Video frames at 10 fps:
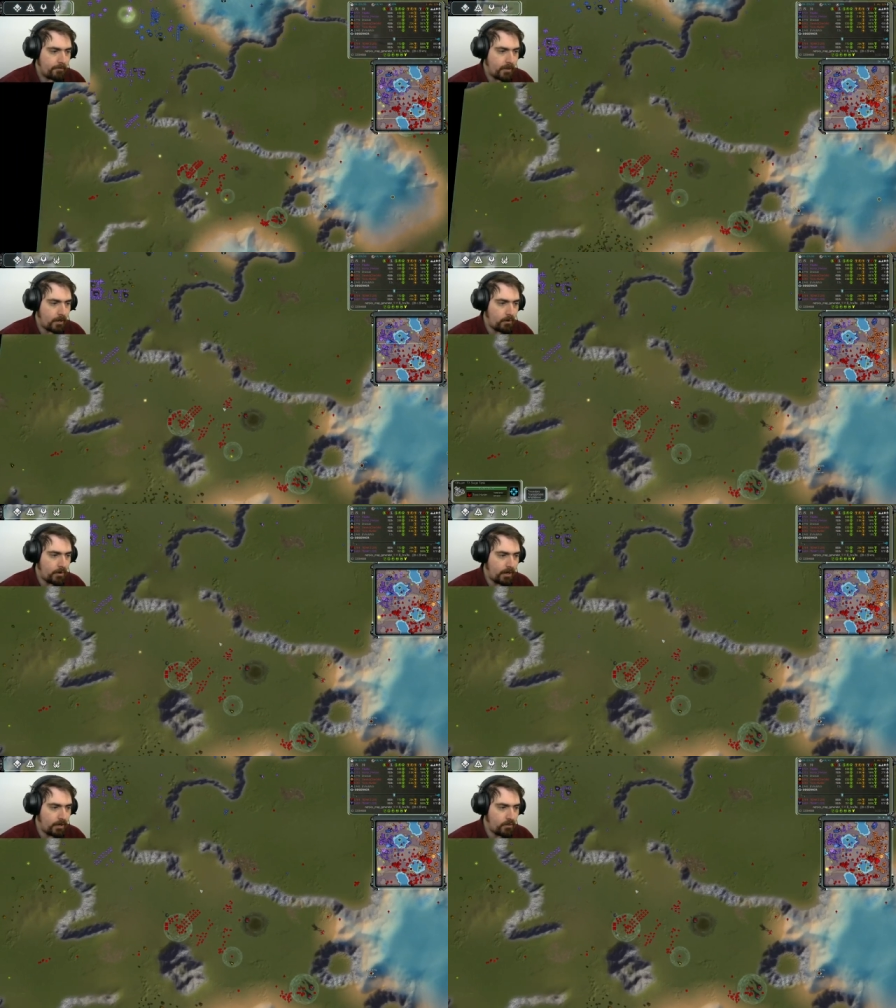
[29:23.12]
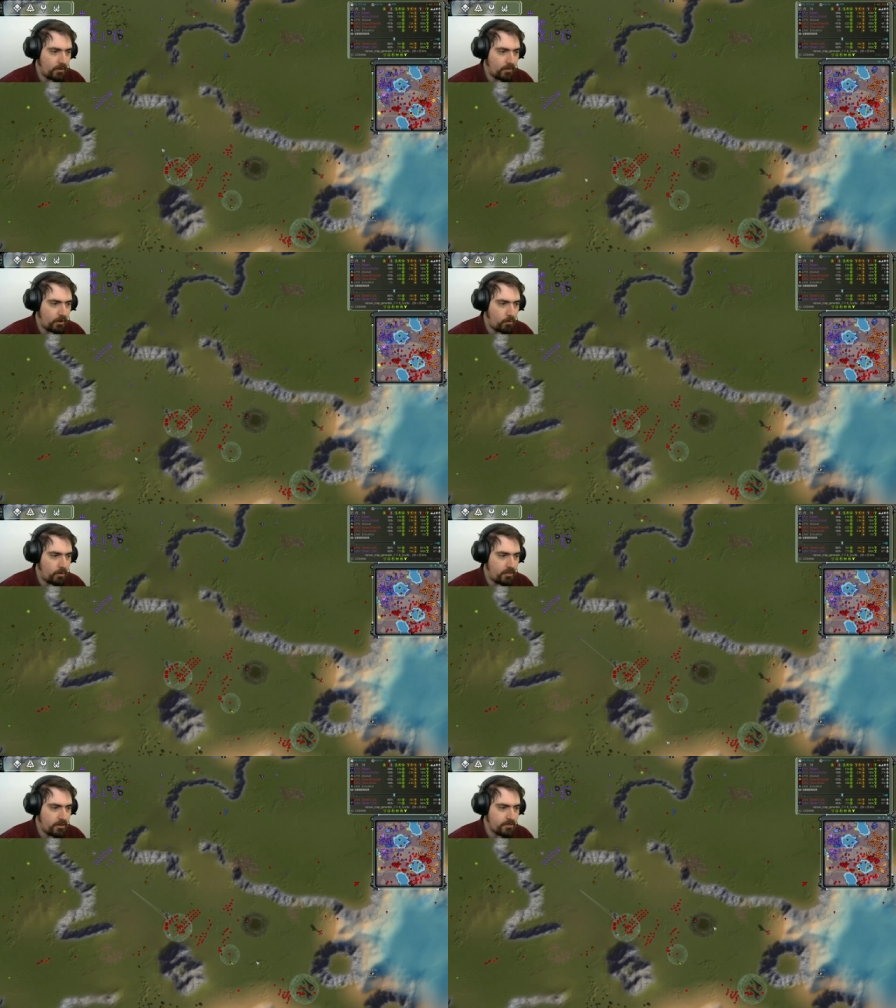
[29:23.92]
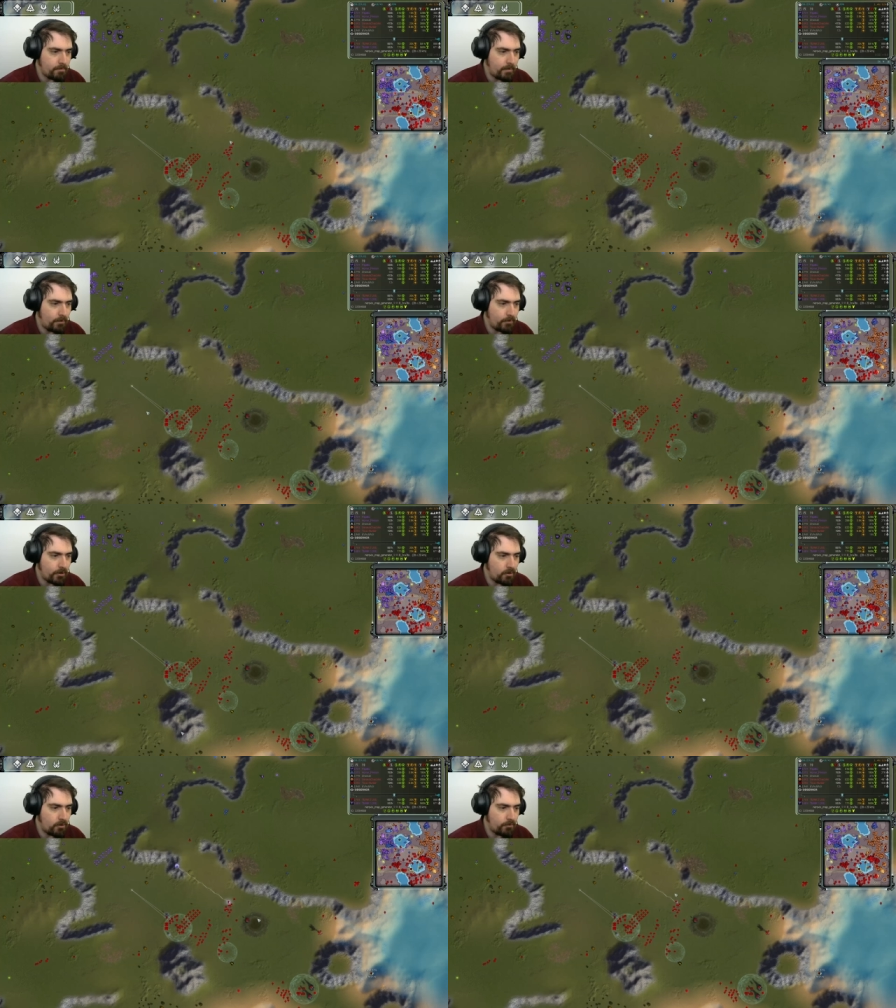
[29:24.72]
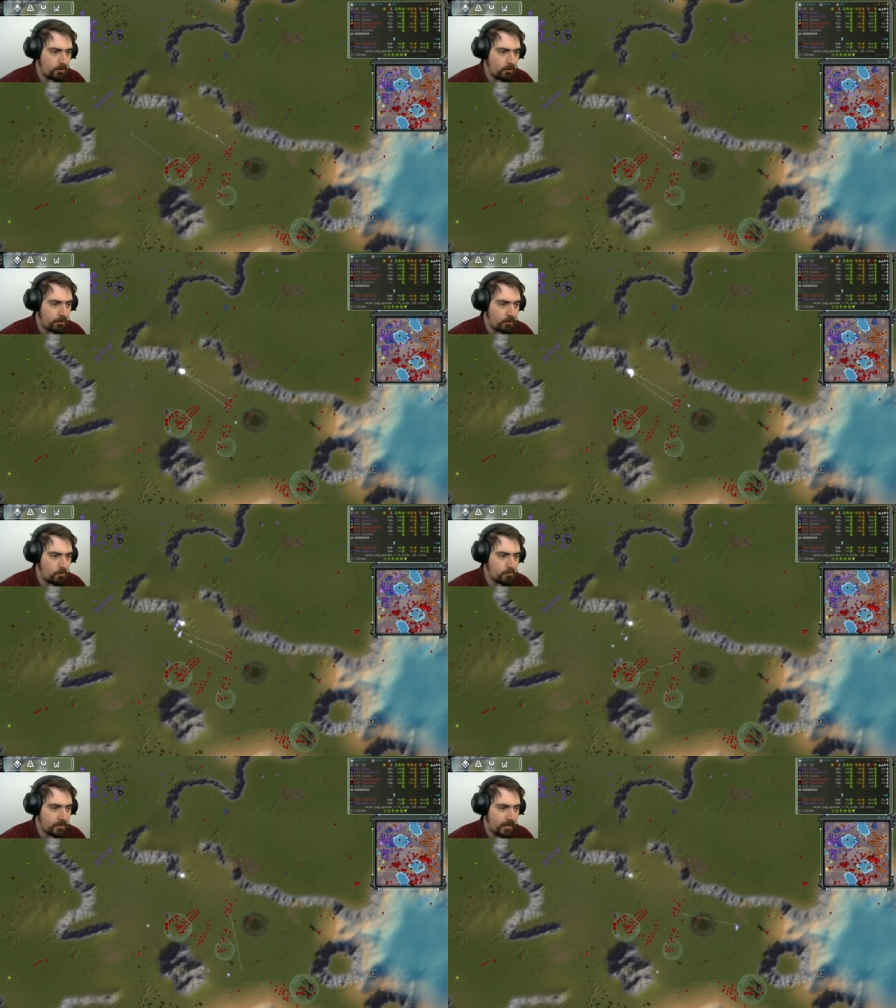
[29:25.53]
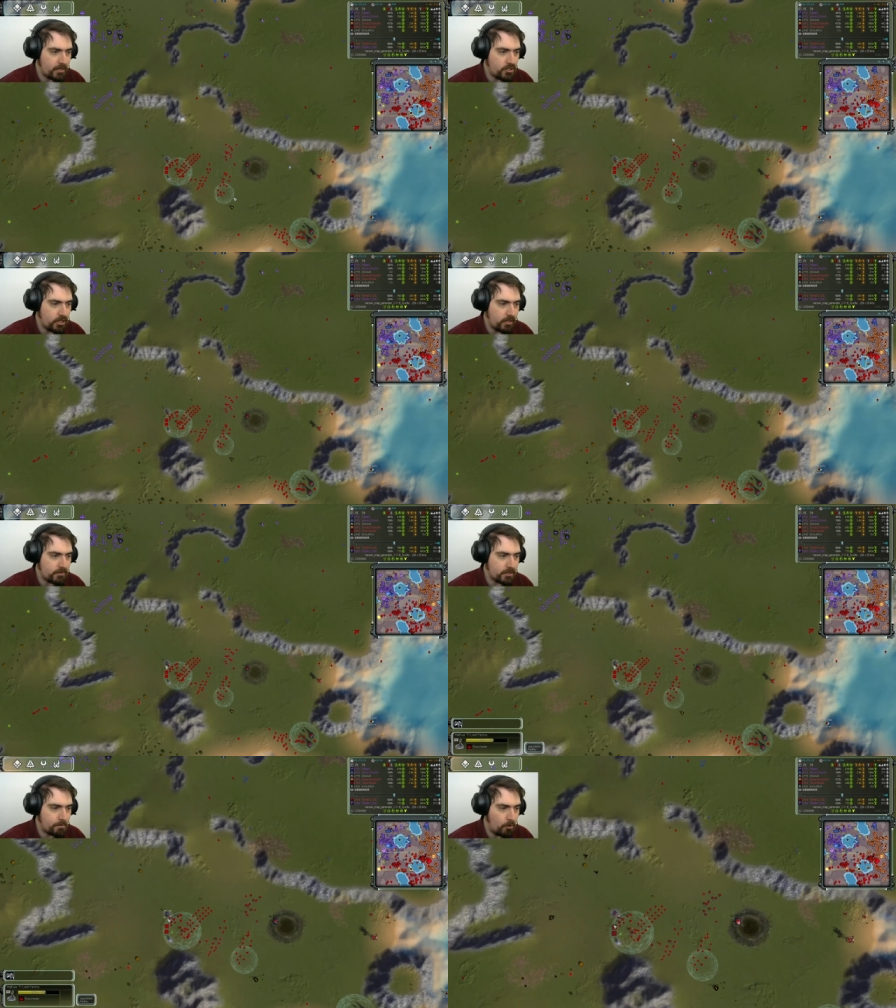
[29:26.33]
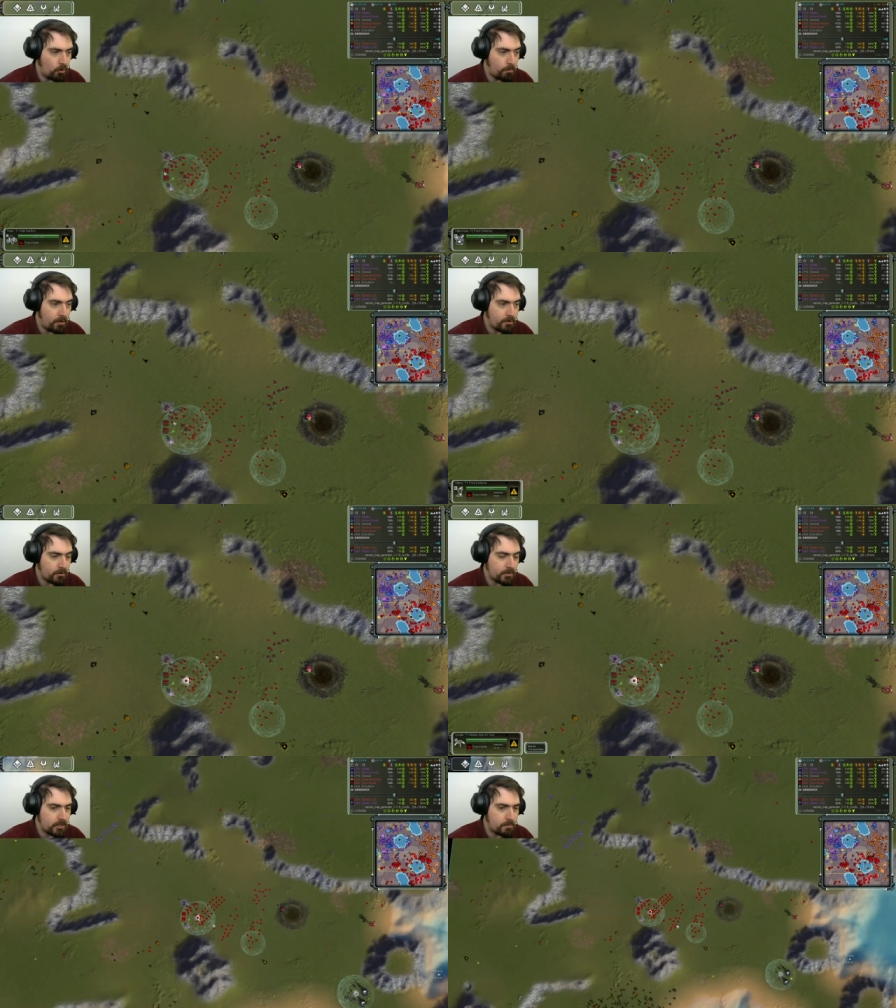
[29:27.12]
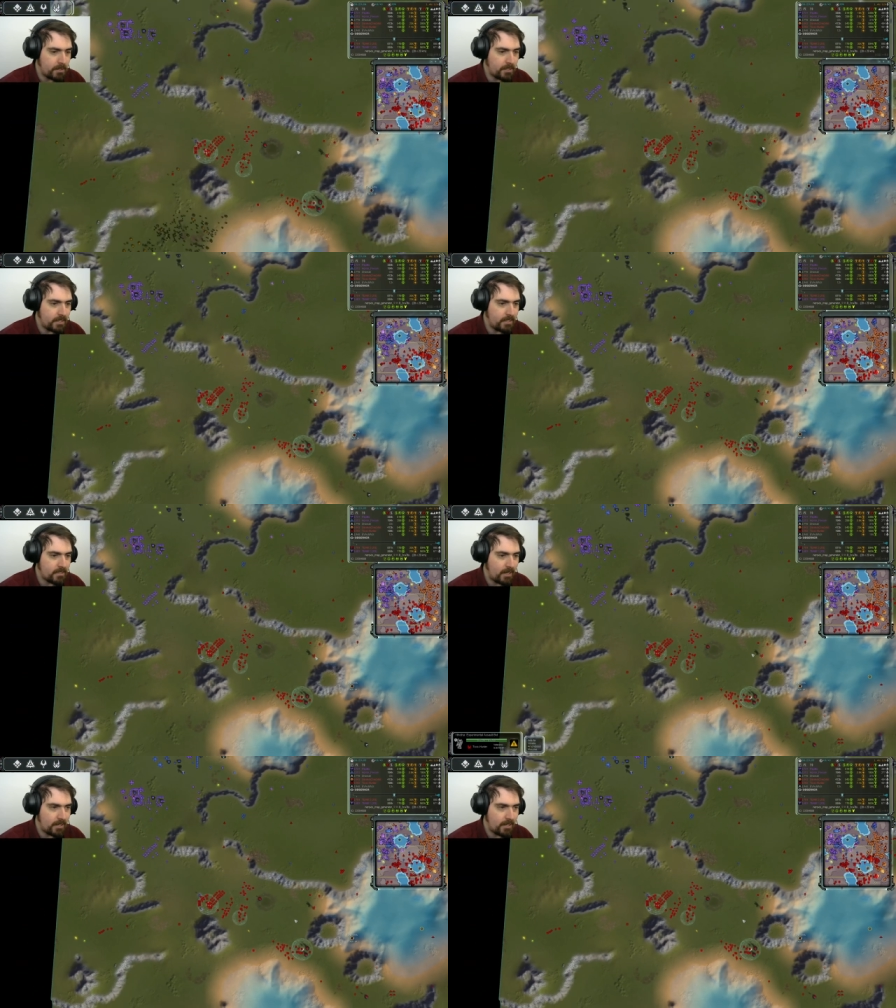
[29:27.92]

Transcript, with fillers: Now, I think that with this amount of Othuums and general support, plus for these PDs,